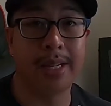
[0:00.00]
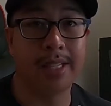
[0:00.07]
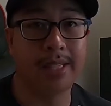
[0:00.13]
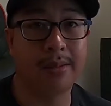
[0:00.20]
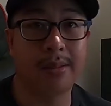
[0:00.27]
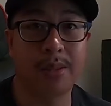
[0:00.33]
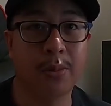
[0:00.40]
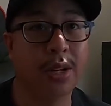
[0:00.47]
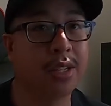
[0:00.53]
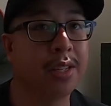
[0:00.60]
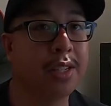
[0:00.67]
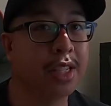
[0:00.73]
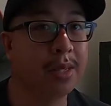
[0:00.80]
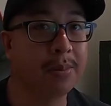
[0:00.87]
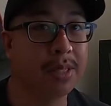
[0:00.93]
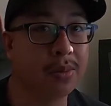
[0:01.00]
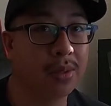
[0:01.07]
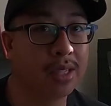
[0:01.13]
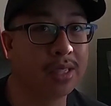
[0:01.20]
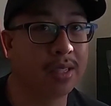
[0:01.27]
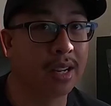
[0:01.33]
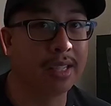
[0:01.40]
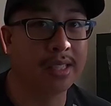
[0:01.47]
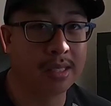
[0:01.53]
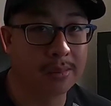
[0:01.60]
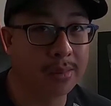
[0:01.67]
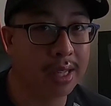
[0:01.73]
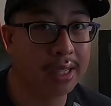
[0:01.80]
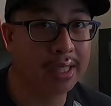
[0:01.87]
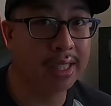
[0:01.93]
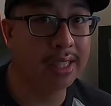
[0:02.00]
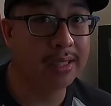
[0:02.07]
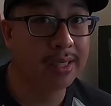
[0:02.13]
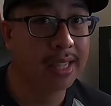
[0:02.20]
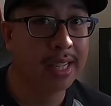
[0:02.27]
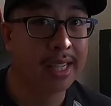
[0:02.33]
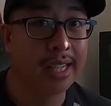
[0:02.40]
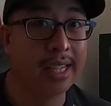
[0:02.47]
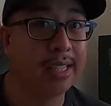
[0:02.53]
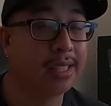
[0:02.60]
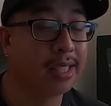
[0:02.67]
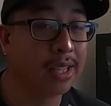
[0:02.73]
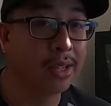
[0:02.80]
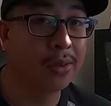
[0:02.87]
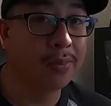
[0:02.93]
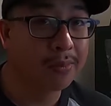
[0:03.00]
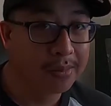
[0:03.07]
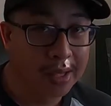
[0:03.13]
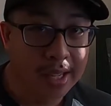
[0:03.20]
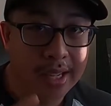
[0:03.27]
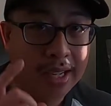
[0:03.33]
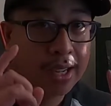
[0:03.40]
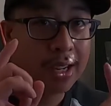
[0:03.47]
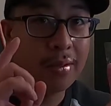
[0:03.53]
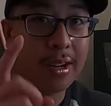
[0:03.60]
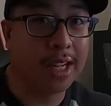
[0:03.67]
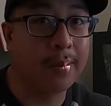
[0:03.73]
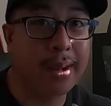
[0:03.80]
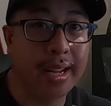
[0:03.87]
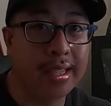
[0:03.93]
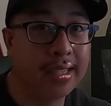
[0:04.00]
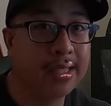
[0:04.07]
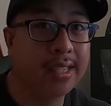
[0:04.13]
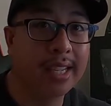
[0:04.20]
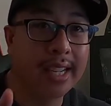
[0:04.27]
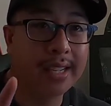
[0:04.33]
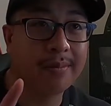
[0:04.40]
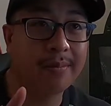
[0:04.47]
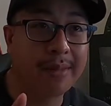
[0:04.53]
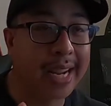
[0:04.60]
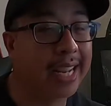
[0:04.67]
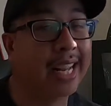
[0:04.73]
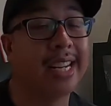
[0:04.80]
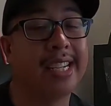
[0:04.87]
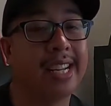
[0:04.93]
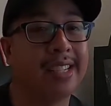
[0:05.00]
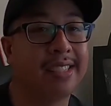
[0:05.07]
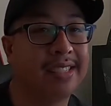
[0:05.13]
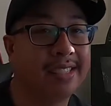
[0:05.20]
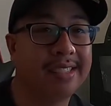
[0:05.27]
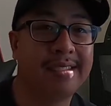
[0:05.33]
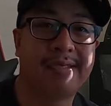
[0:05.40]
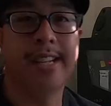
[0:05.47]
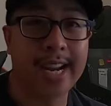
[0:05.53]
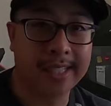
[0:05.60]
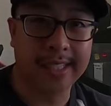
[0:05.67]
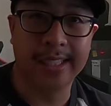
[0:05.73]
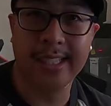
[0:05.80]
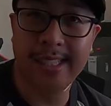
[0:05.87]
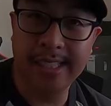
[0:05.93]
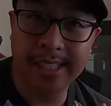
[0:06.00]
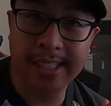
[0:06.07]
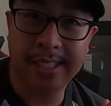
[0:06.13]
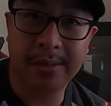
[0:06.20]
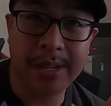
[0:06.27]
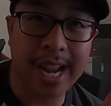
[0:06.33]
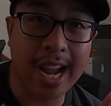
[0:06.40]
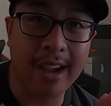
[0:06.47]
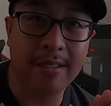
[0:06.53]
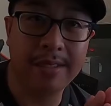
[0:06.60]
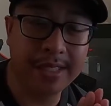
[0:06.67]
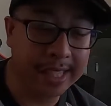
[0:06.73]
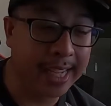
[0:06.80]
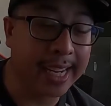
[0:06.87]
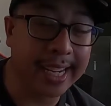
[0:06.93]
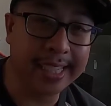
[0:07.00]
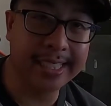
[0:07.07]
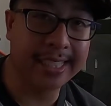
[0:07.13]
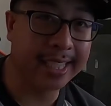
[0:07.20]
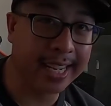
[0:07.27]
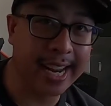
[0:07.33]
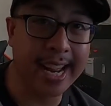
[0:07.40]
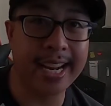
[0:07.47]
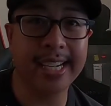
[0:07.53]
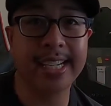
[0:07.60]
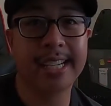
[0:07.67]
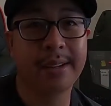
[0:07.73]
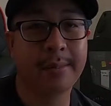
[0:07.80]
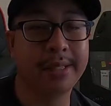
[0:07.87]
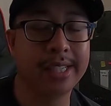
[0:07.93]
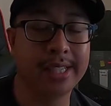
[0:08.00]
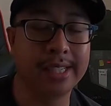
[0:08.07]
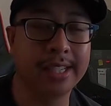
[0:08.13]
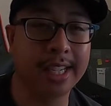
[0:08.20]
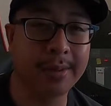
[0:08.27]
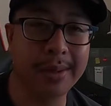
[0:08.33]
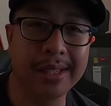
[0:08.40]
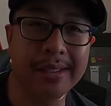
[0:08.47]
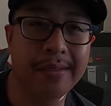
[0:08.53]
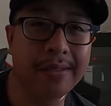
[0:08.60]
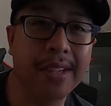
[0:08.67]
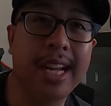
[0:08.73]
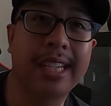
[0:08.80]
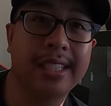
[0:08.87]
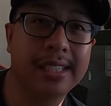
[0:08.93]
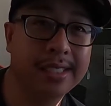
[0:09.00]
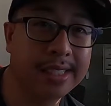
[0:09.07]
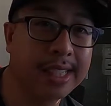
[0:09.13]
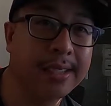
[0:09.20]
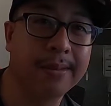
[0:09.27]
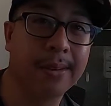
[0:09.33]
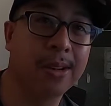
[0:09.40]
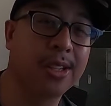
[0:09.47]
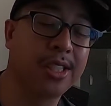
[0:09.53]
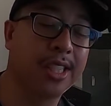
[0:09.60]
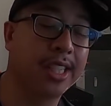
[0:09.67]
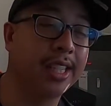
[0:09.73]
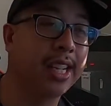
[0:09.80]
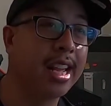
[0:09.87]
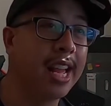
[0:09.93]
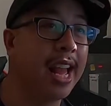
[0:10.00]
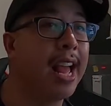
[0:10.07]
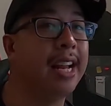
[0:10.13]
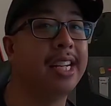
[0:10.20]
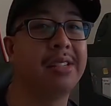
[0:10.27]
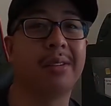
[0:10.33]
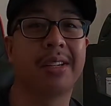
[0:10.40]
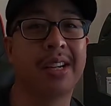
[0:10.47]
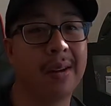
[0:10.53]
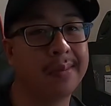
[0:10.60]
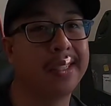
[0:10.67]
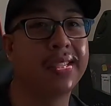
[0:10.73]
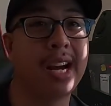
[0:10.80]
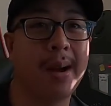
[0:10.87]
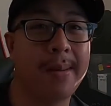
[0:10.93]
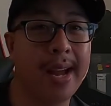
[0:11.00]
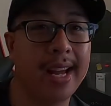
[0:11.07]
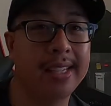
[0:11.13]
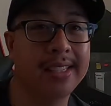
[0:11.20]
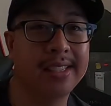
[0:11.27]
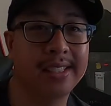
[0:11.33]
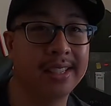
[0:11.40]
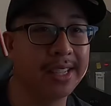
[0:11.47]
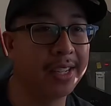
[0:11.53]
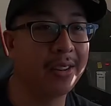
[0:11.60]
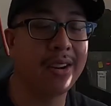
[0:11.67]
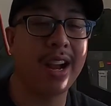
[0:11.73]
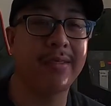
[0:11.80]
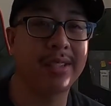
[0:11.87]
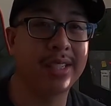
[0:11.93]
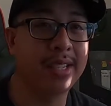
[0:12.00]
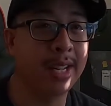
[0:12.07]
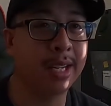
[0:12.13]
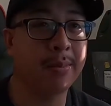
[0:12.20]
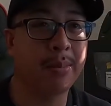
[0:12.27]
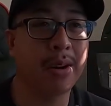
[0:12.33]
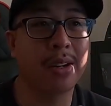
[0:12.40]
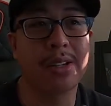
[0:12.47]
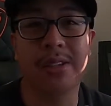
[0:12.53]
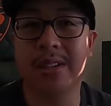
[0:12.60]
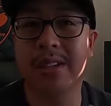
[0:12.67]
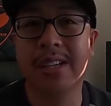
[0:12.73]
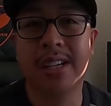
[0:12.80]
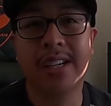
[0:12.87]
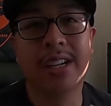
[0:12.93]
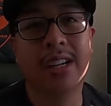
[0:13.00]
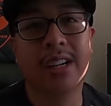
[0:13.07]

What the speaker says: It's one of the cheapest ones on this budget, and so recommend 8 out of 10. So next on this list we have TNs again. This is going to be the Lexus version, and this one comes with top hats, so you don't have to take apart your